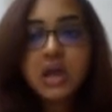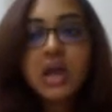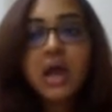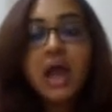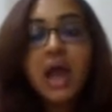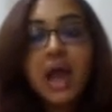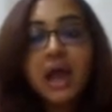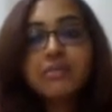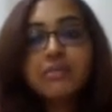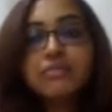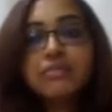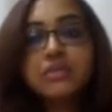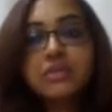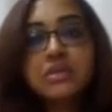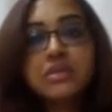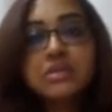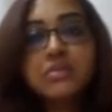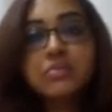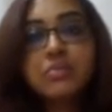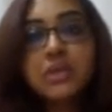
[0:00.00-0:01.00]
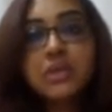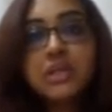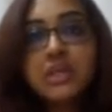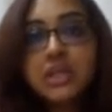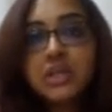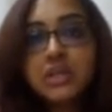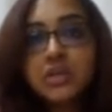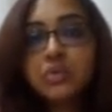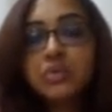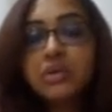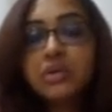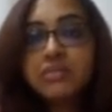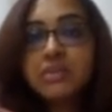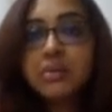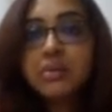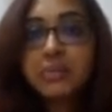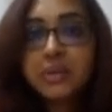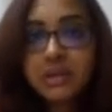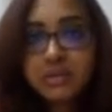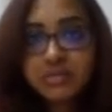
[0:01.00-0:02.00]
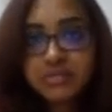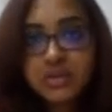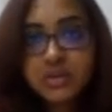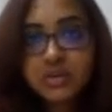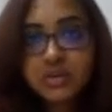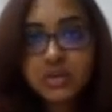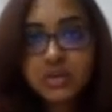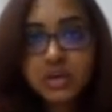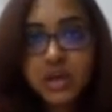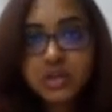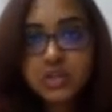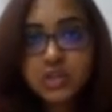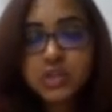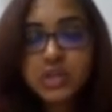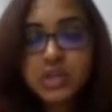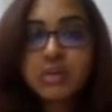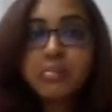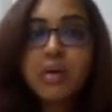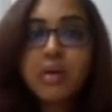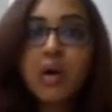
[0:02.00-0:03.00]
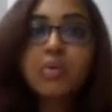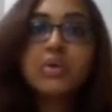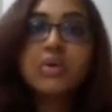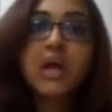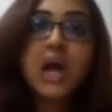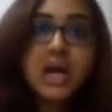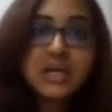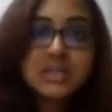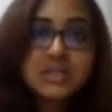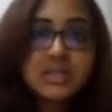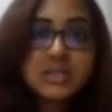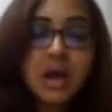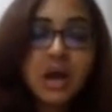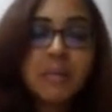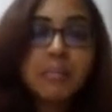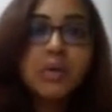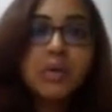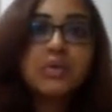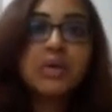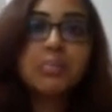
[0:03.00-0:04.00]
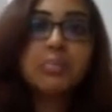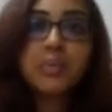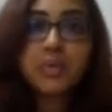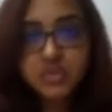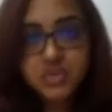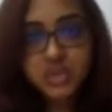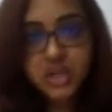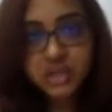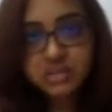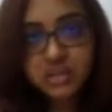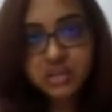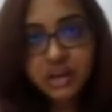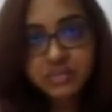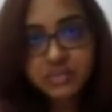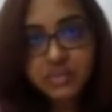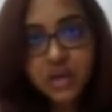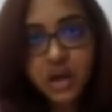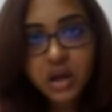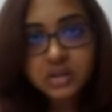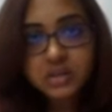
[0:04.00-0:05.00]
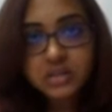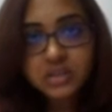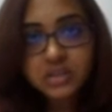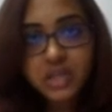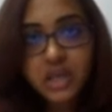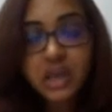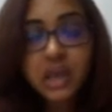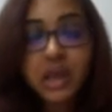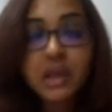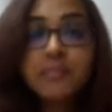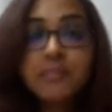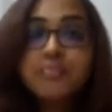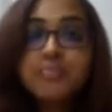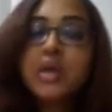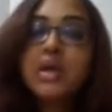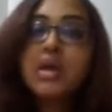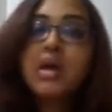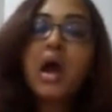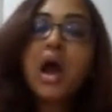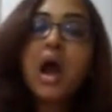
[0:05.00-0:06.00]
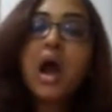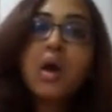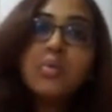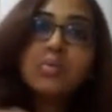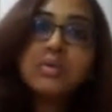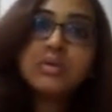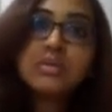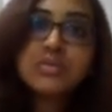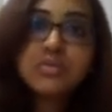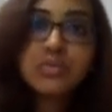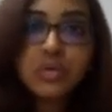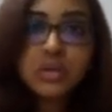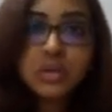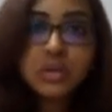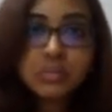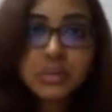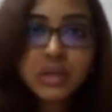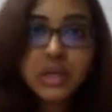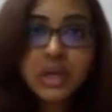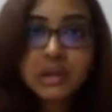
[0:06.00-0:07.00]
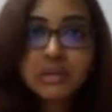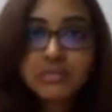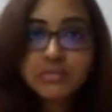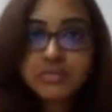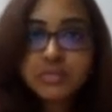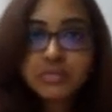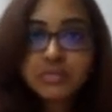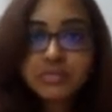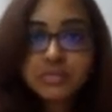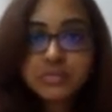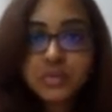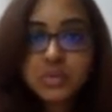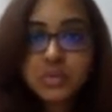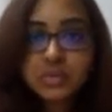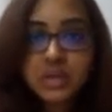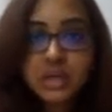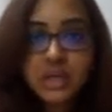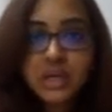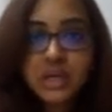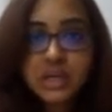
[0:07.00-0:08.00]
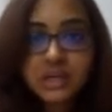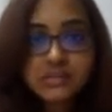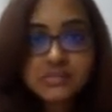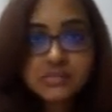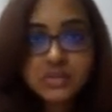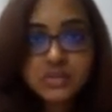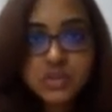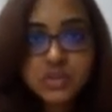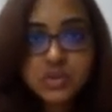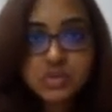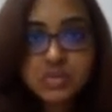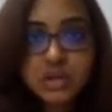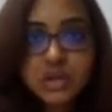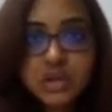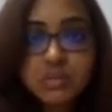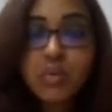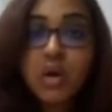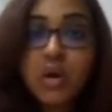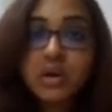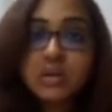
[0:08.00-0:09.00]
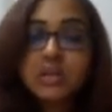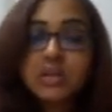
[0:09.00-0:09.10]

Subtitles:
And for this, we need to give a brief introduction about us, about the project that we are undertaking, how it is going to be helpful to the individual, what the